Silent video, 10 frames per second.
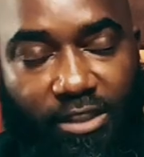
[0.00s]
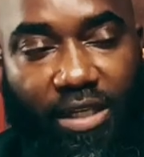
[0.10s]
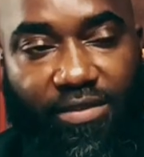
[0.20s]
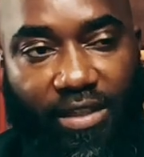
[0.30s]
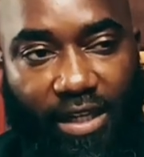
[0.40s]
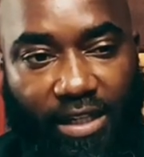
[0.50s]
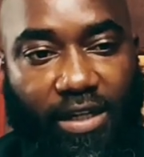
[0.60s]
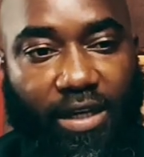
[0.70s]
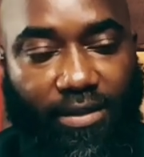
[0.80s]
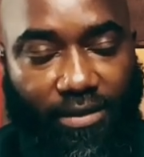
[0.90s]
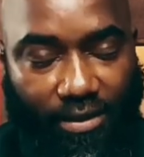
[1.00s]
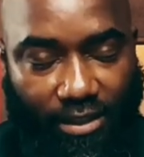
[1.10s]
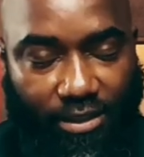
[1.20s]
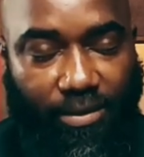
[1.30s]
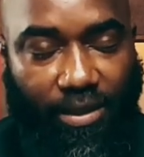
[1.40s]
7, 8, and 9.
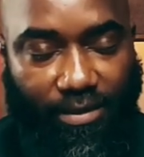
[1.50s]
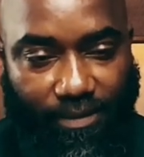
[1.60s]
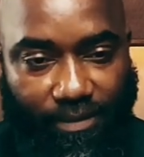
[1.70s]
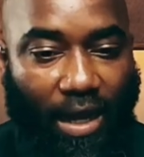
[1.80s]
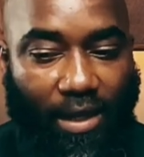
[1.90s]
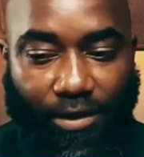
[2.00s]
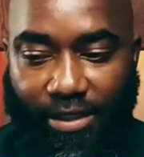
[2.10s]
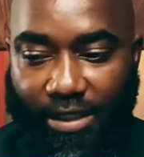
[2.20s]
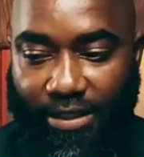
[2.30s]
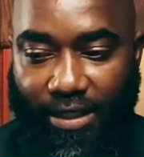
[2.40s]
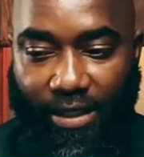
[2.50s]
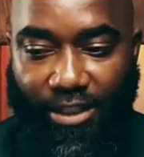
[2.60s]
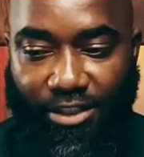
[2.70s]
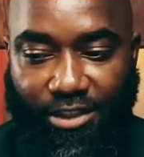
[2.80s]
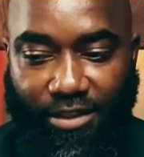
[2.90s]
That's correct. I know it doesn't get
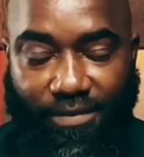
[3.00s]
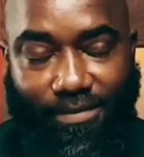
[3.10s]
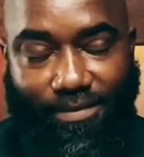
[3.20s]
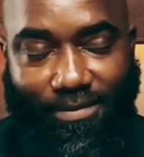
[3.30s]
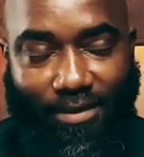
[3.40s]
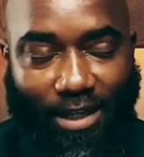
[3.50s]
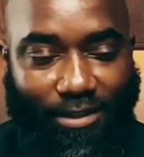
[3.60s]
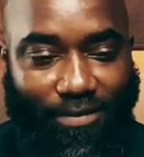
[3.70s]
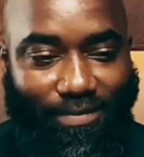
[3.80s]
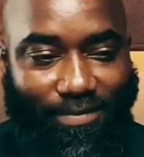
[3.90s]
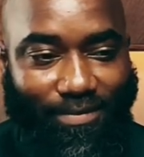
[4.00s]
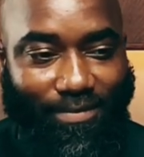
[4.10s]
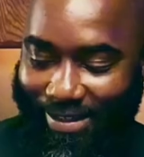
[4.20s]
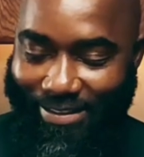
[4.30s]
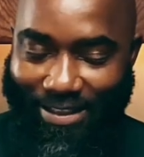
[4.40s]
easier. I know.
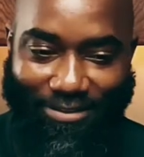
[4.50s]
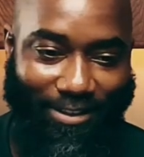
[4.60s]
You guys have a